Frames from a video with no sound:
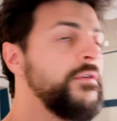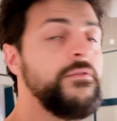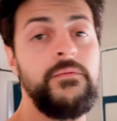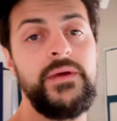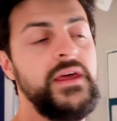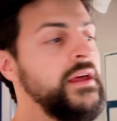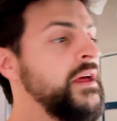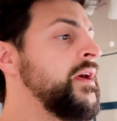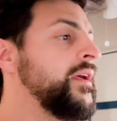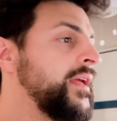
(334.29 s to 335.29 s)
For me,
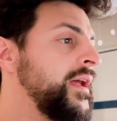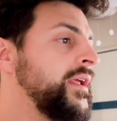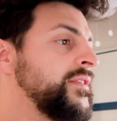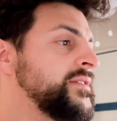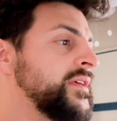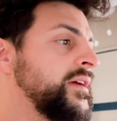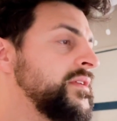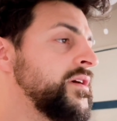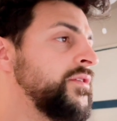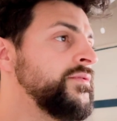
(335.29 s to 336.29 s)
getting the skin
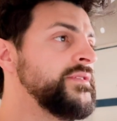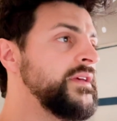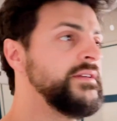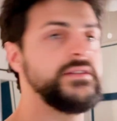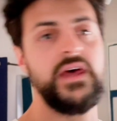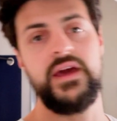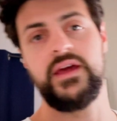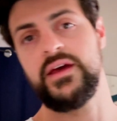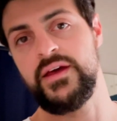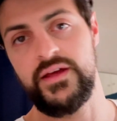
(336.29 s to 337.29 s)
tones is
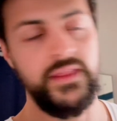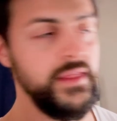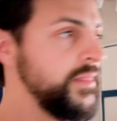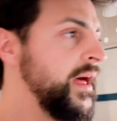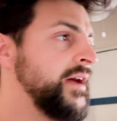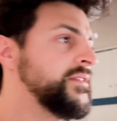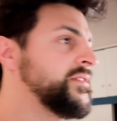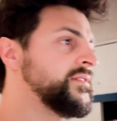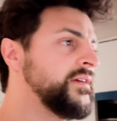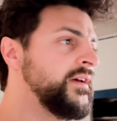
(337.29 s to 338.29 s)
like,
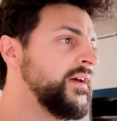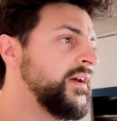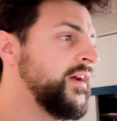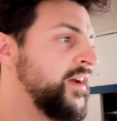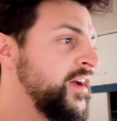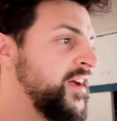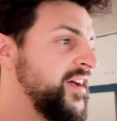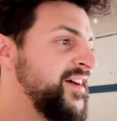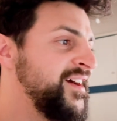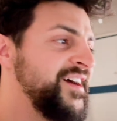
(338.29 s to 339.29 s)
that's
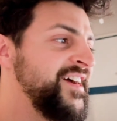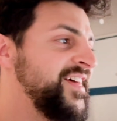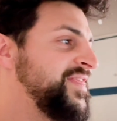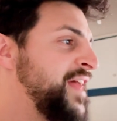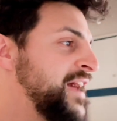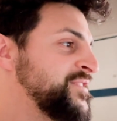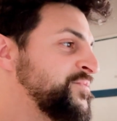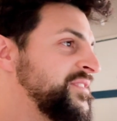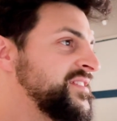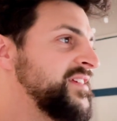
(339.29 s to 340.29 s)

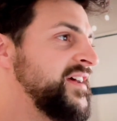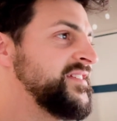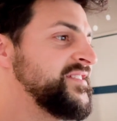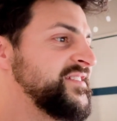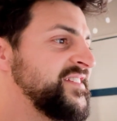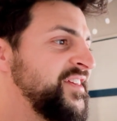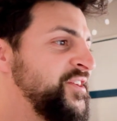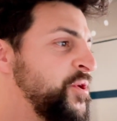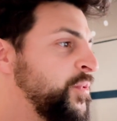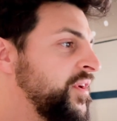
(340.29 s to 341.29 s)
what sets
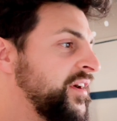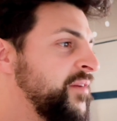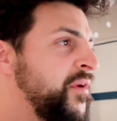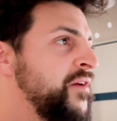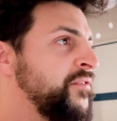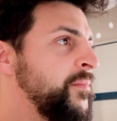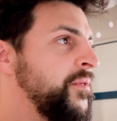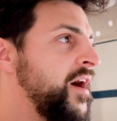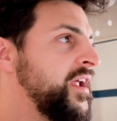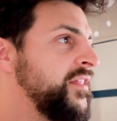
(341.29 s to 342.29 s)
your work apart from a
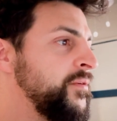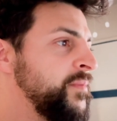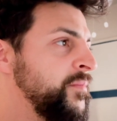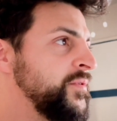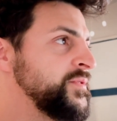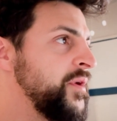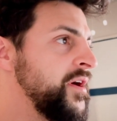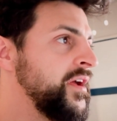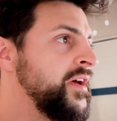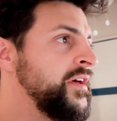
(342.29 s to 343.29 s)
lot of other people's
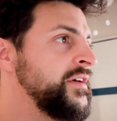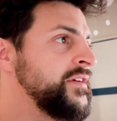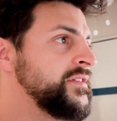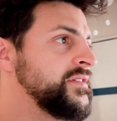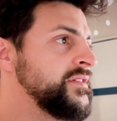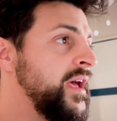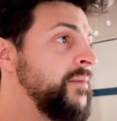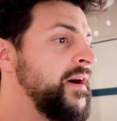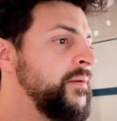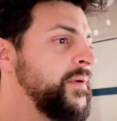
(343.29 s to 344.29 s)
work, in
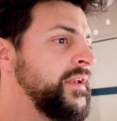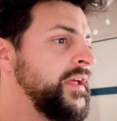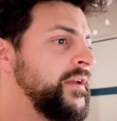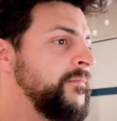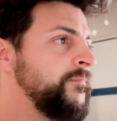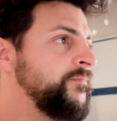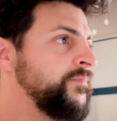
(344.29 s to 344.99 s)
my opinion.